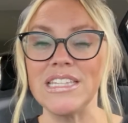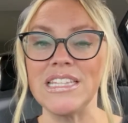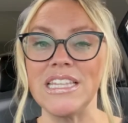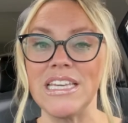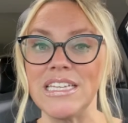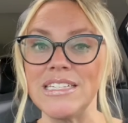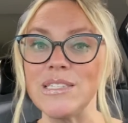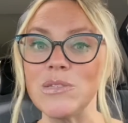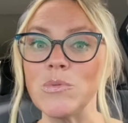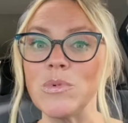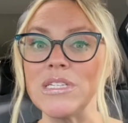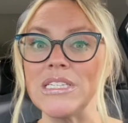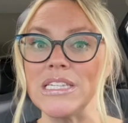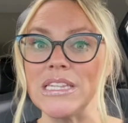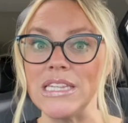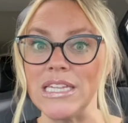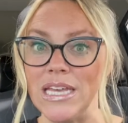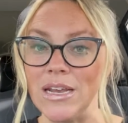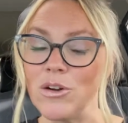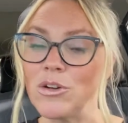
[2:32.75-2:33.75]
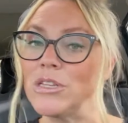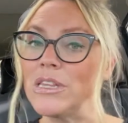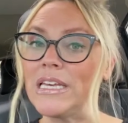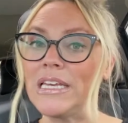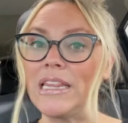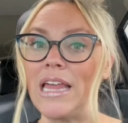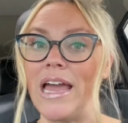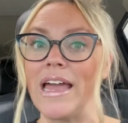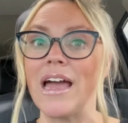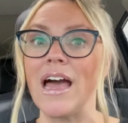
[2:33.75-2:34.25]
This was literally
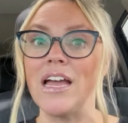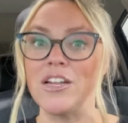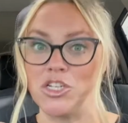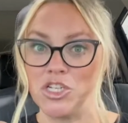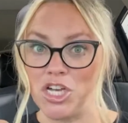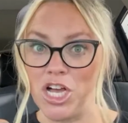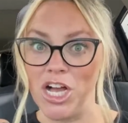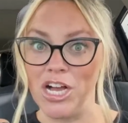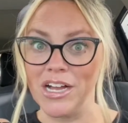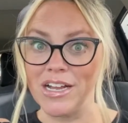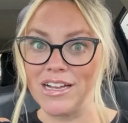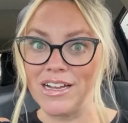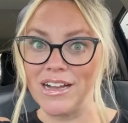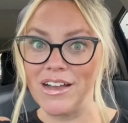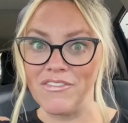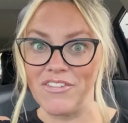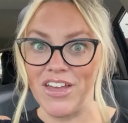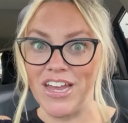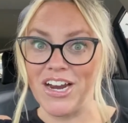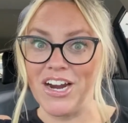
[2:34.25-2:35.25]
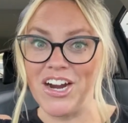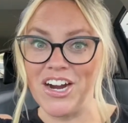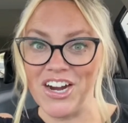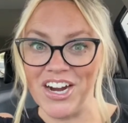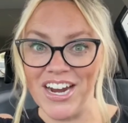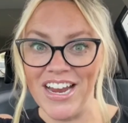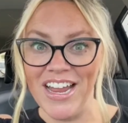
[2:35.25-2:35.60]
like a chunk of hair.